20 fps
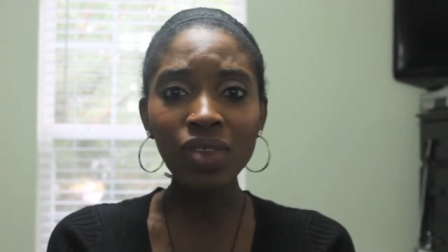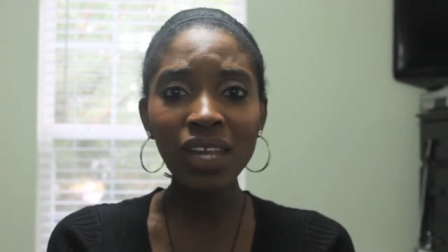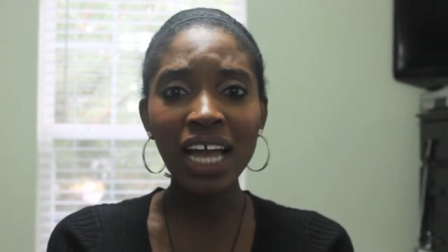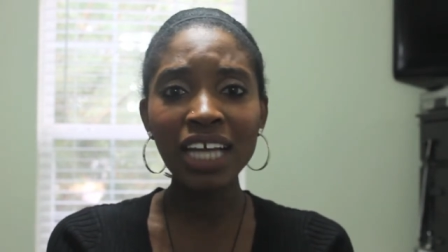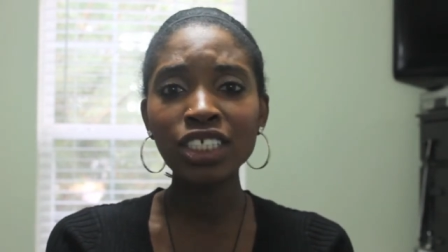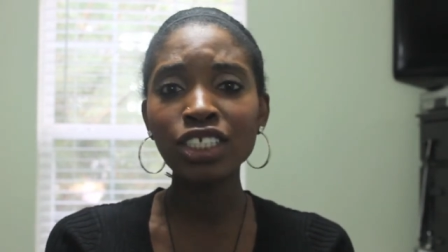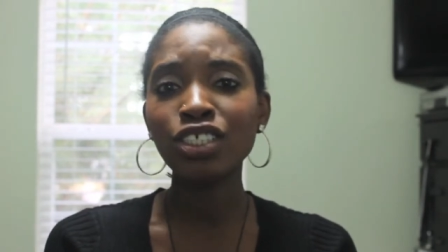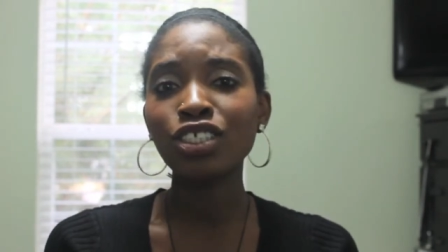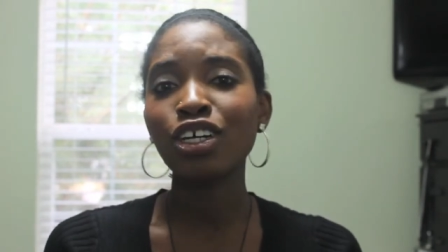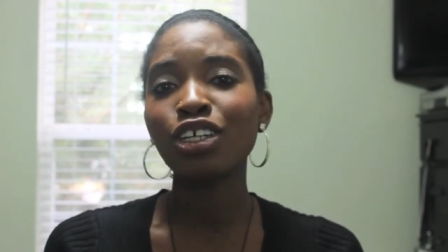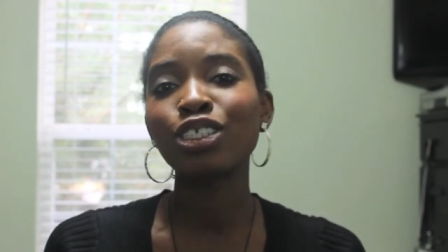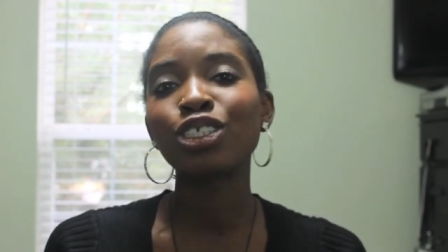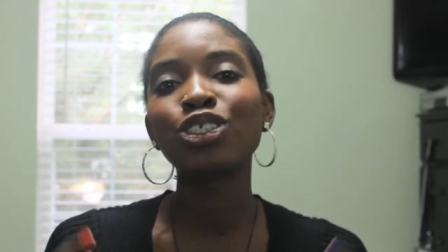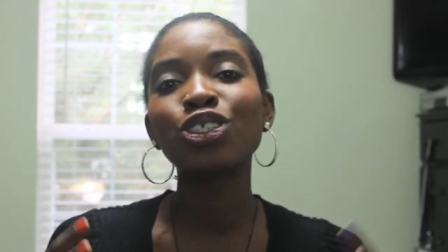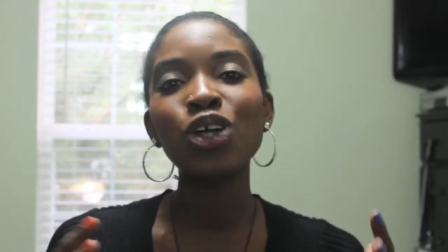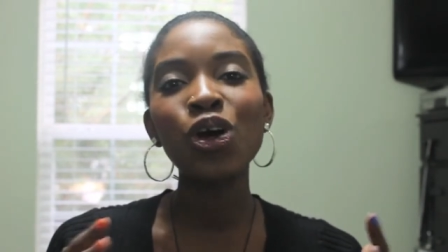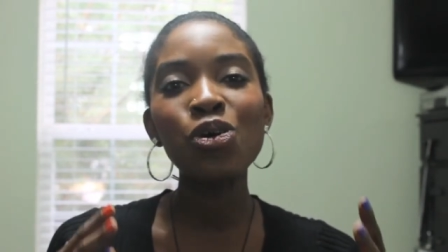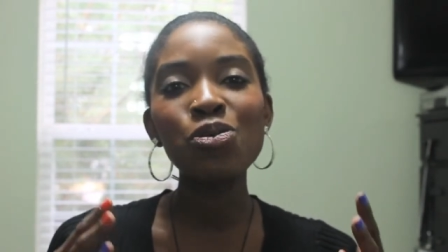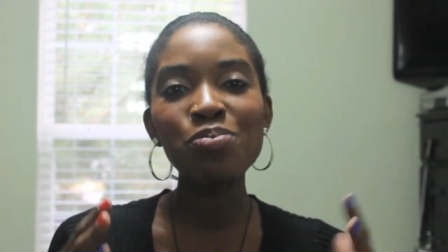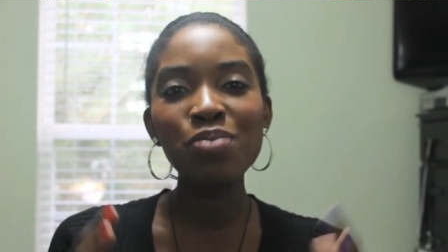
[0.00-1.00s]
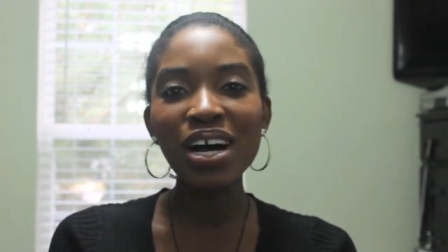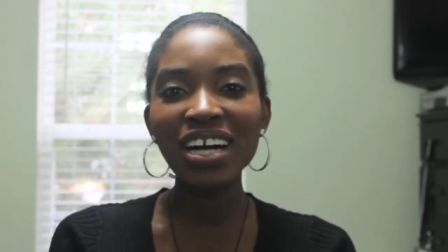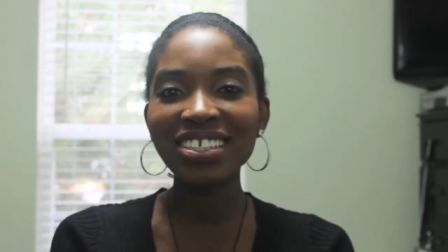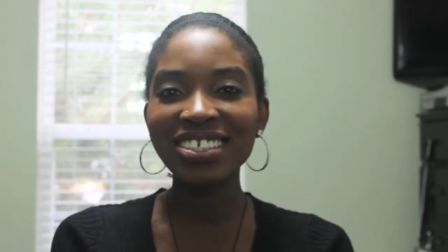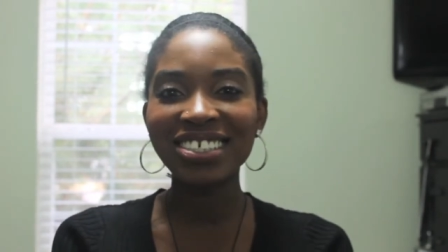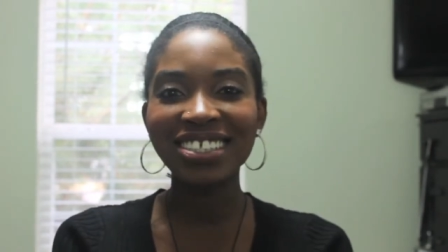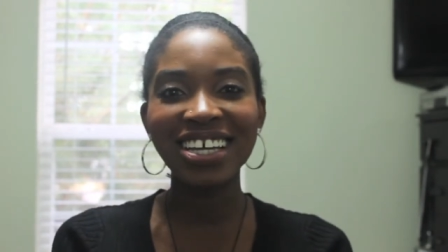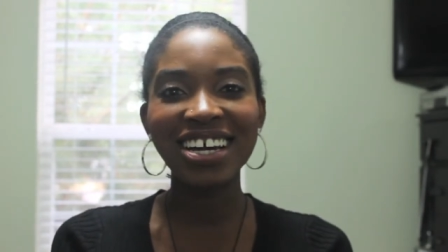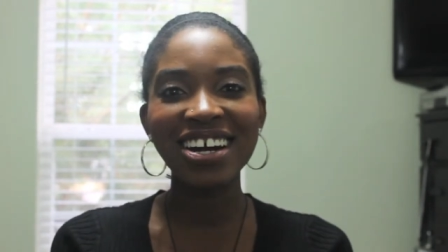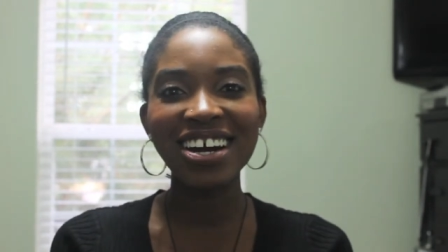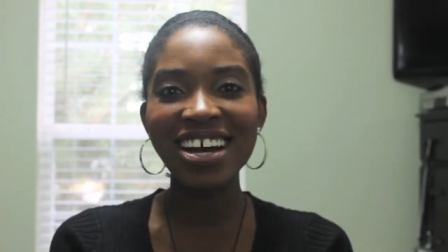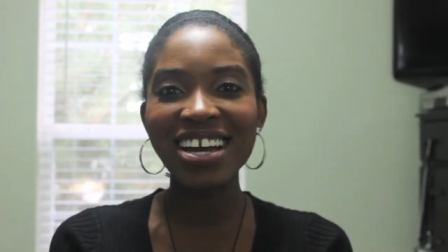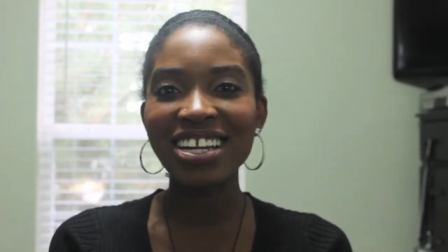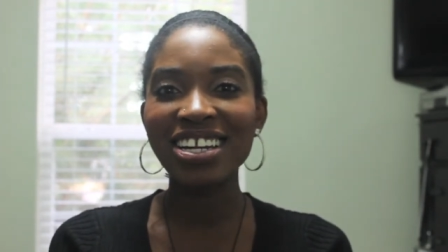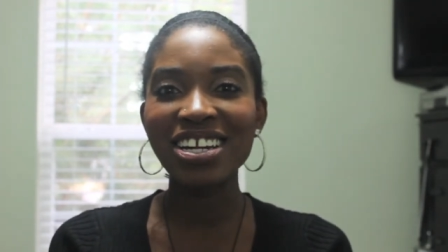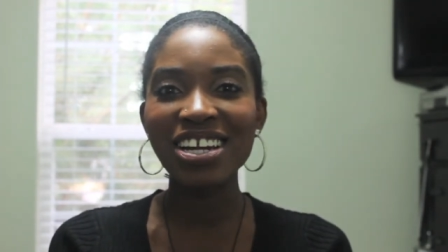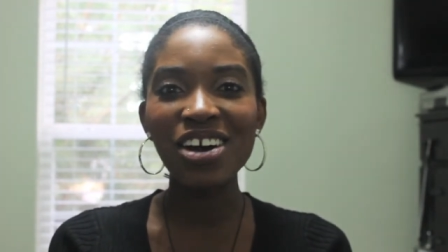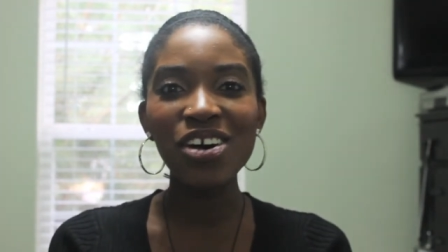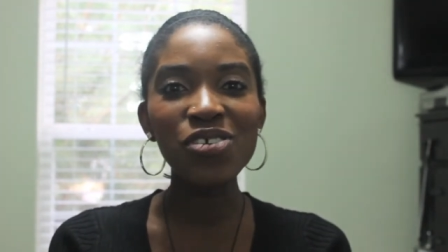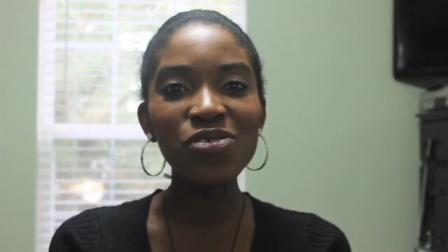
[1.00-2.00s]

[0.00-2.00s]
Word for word: I just saw so much there and